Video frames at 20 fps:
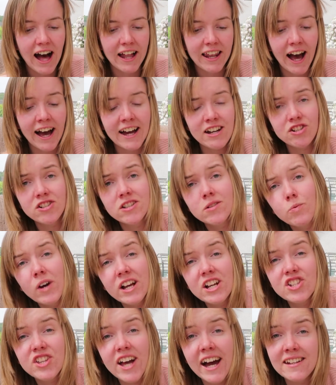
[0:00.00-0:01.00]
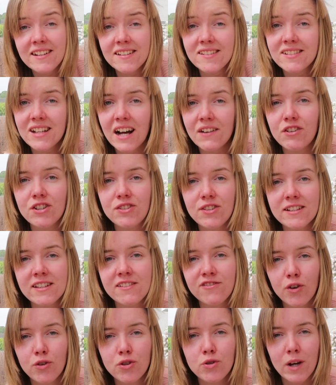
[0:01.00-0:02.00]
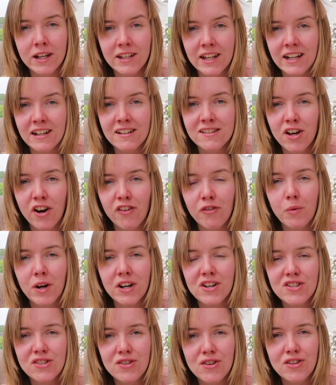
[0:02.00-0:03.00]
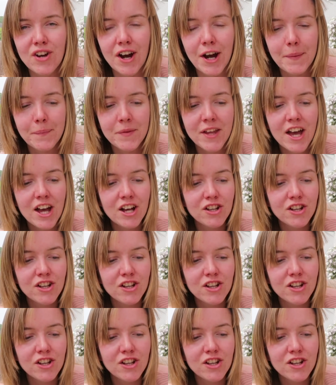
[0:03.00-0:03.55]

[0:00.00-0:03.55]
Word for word: And I just wish that I discovered this photo editing software sooner.